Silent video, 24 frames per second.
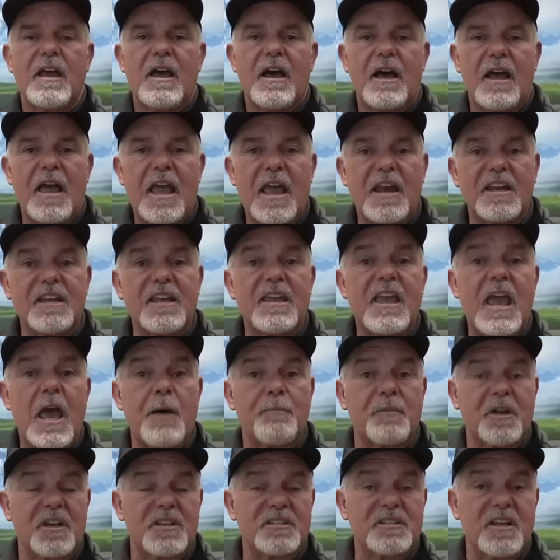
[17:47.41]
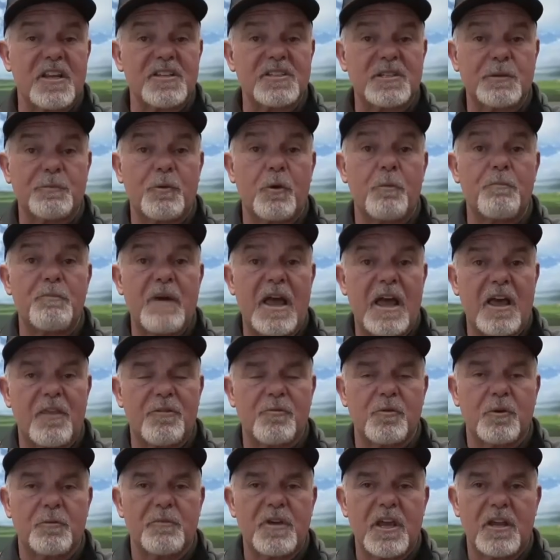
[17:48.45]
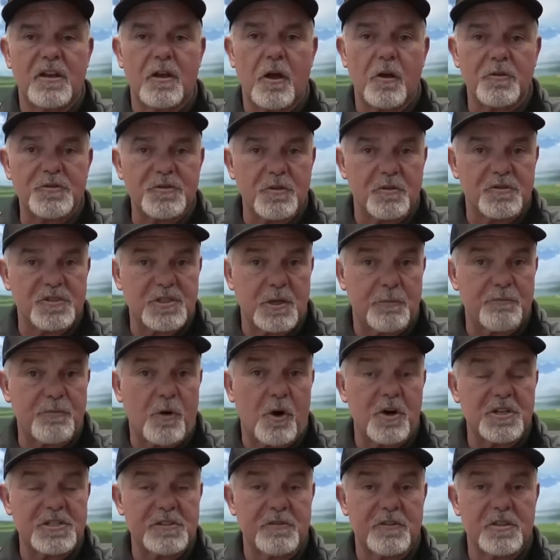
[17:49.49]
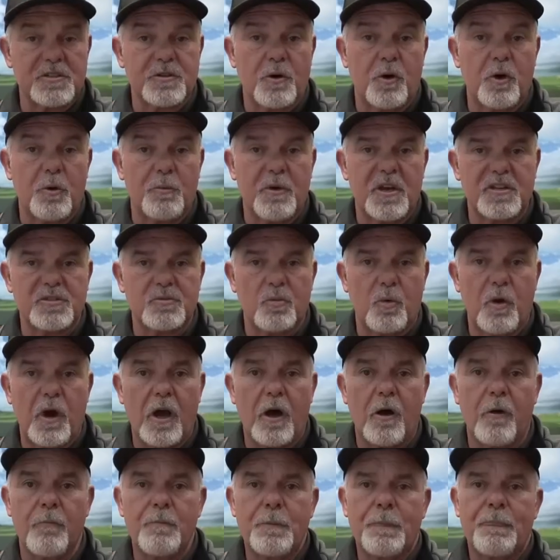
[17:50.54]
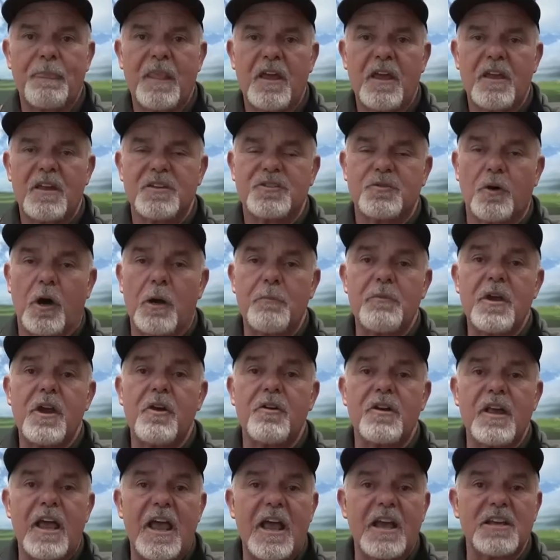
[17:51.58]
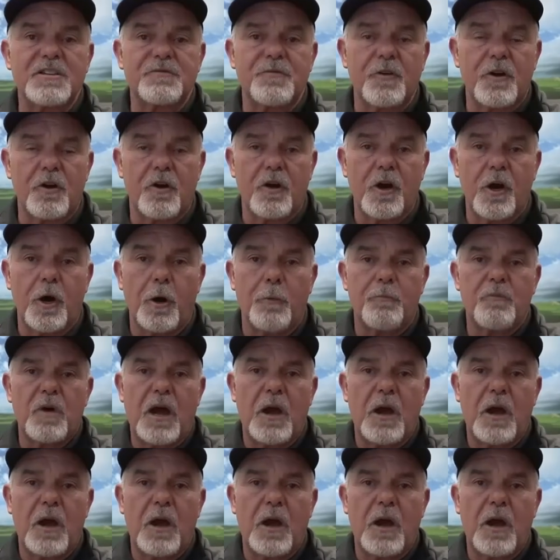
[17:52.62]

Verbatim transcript: uh, handicap accessible bathroom and also some parts of his home as well. So I'm here to ask for your help.